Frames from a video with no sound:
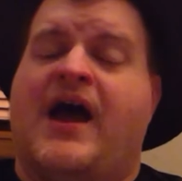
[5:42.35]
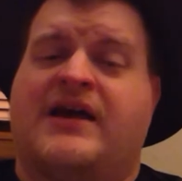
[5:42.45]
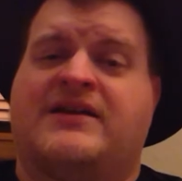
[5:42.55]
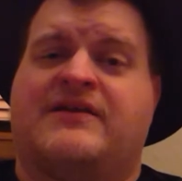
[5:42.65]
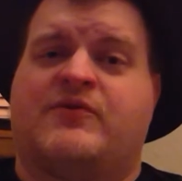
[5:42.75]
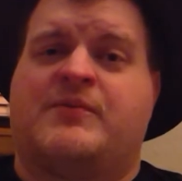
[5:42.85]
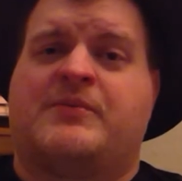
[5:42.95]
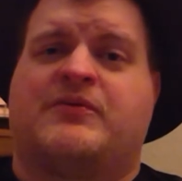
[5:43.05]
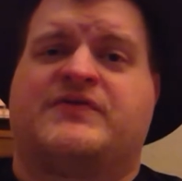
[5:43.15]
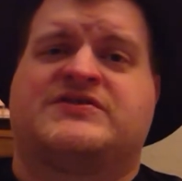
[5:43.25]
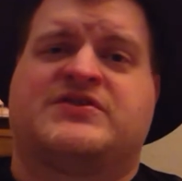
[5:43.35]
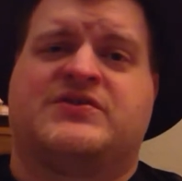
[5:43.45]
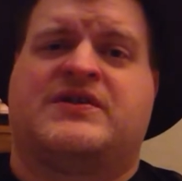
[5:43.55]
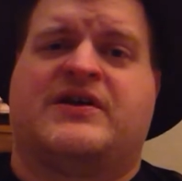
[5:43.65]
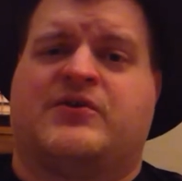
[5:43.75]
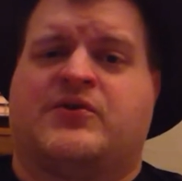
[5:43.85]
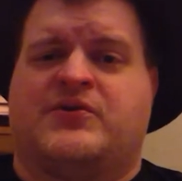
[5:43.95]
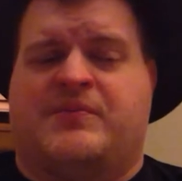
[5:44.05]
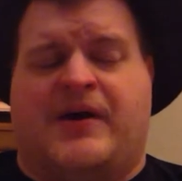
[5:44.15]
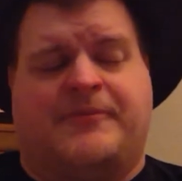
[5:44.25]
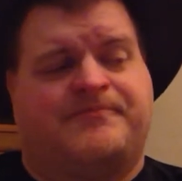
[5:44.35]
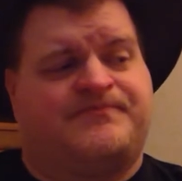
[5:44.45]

I can never remember if it's Good Night or Goodbye